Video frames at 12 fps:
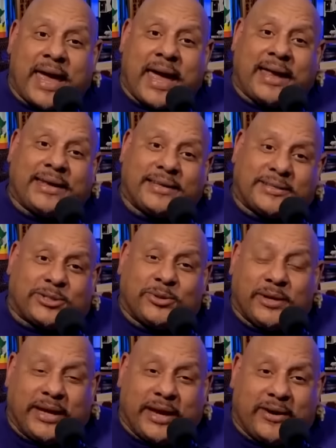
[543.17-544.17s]
at
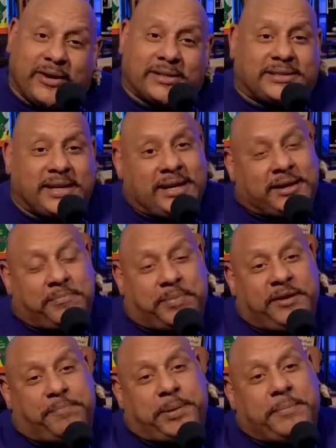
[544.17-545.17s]
two years. It could
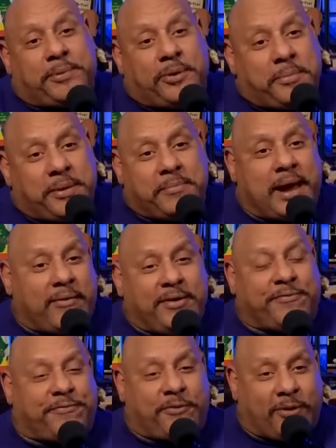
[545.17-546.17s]
be people who've been
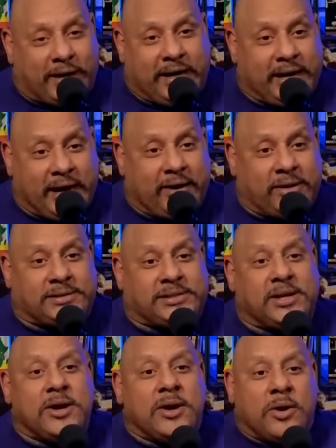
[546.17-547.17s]
married 40 years
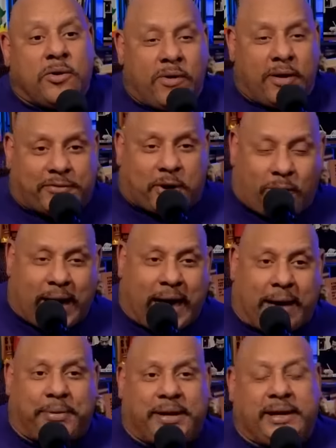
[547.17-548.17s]
who have
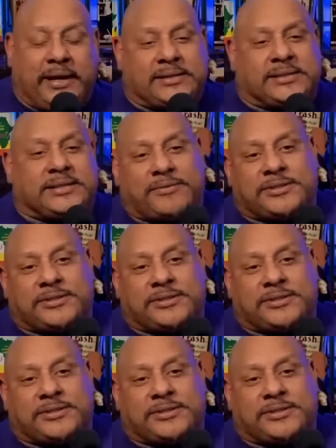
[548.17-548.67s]
cohabited and stuff.